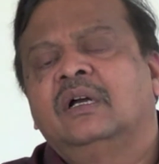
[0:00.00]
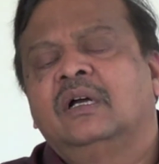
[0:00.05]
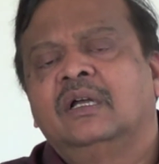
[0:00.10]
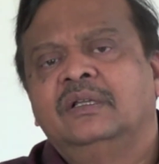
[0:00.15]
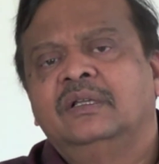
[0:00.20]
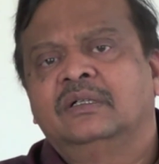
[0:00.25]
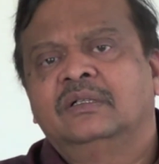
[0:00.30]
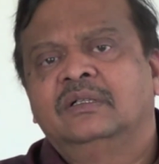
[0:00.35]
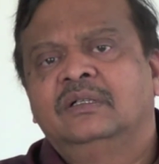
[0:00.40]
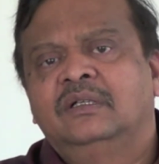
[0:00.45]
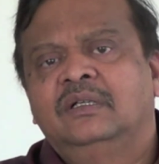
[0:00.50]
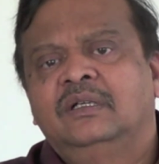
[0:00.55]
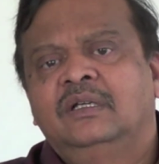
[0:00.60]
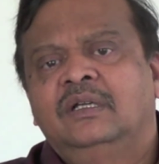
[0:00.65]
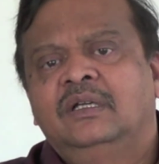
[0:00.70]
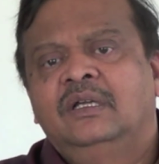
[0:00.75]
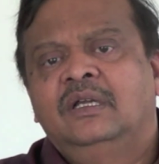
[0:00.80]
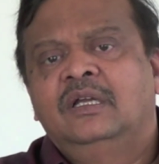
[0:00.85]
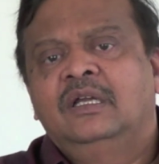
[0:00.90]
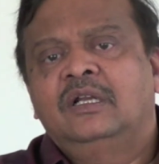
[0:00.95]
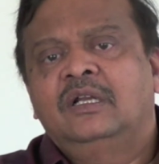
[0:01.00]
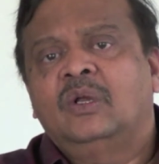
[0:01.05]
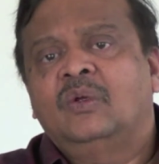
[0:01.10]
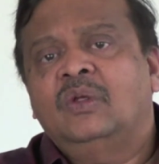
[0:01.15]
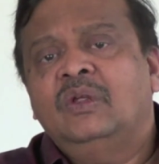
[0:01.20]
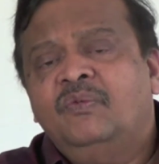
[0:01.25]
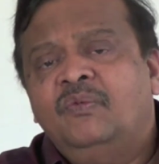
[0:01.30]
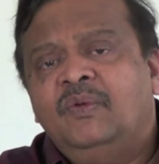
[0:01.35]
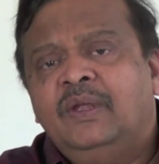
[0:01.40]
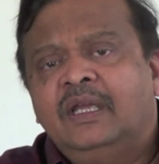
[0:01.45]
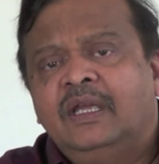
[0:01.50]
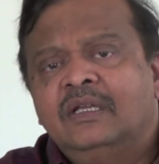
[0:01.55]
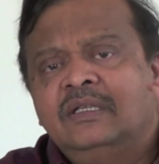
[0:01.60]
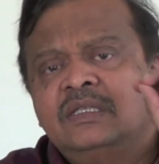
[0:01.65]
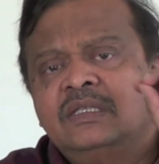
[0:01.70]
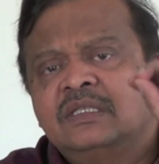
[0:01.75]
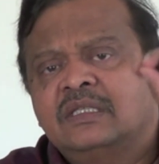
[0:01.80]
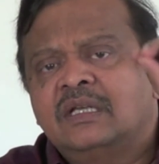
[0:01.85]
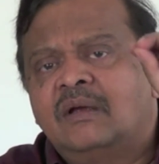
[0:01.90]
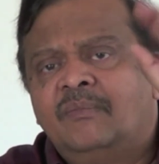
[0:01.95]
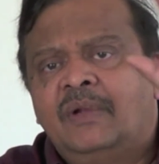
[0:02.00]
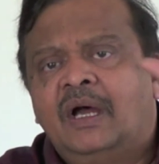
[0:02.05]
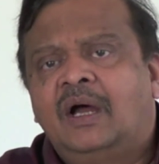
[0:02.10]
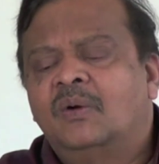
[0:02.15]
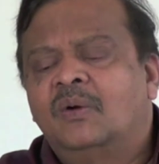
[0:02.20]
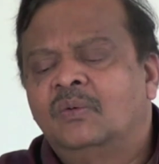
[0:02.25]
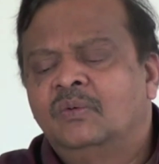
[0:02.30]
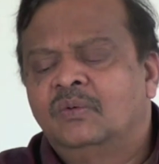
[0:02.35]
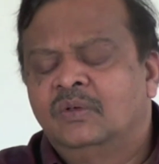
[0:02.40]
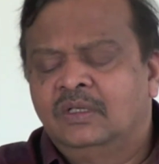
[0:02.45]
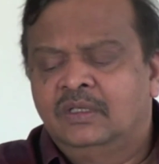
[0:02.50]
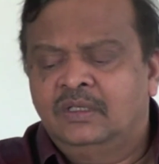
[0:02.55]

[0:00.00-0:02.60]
other. And if we can somehow